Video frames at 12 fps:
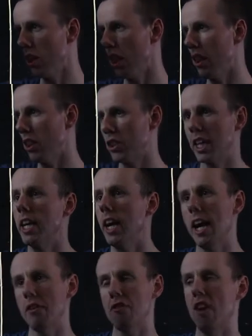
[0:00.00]
theta
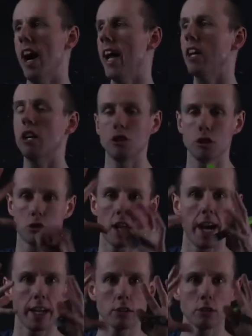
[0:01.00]
and phi are just
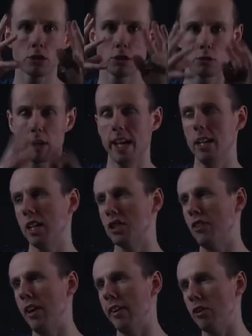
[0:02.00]
angles, okay, like
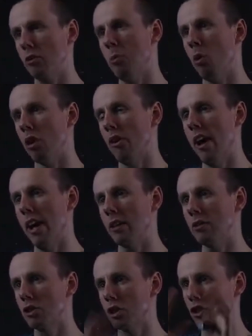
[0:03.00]
spherical polar
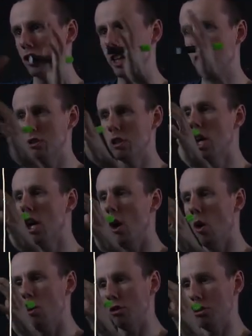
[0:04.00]
angles centered
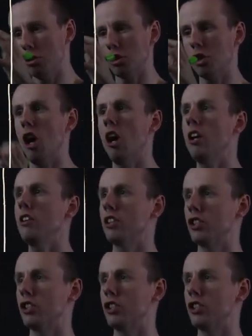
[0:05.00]
on your star that's